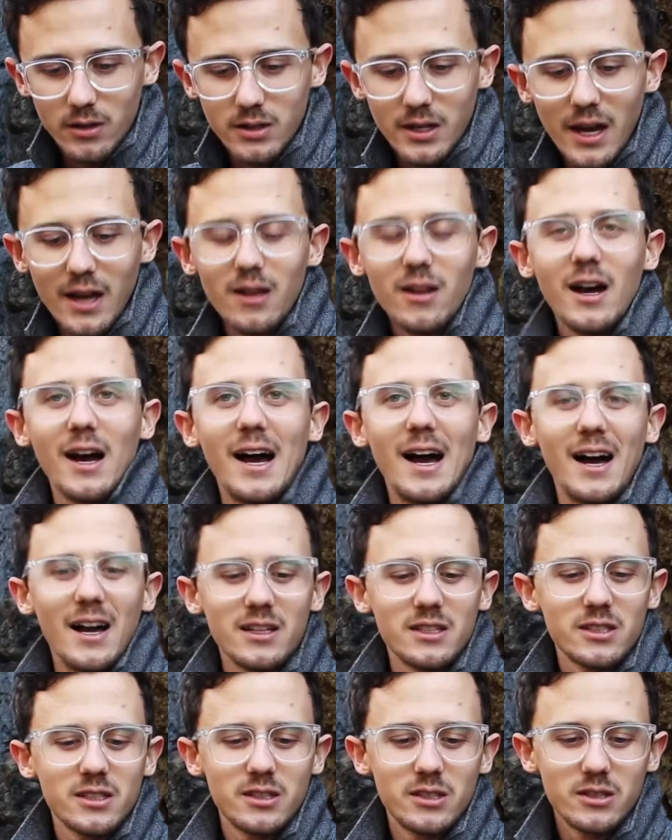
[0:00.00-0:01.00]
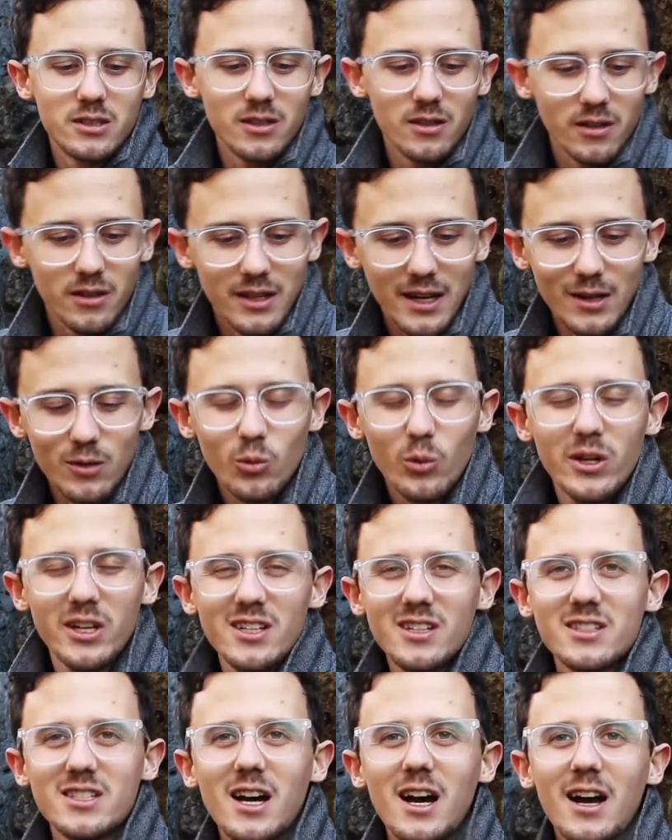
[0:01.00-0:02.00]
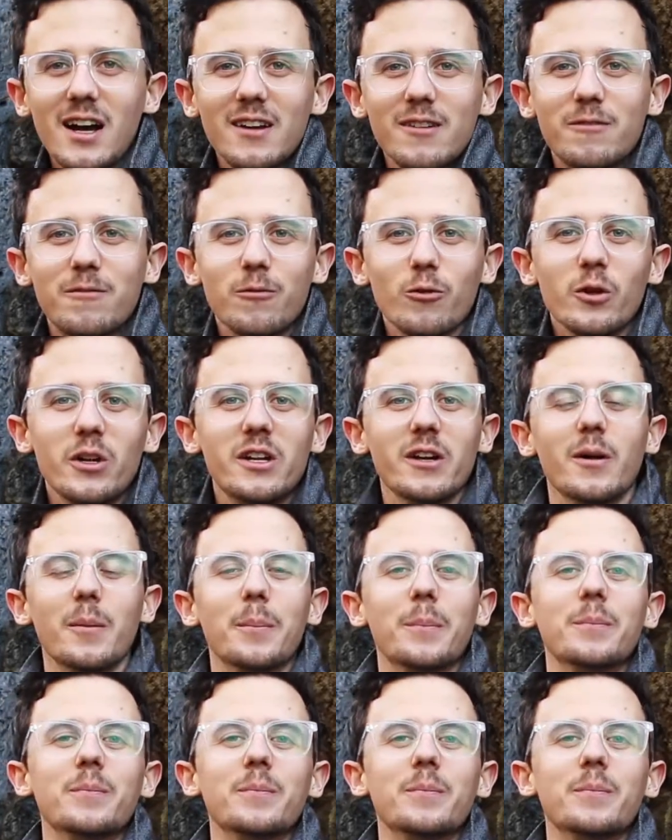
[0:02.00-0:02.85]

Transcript: Kayla asks, can we design freedom?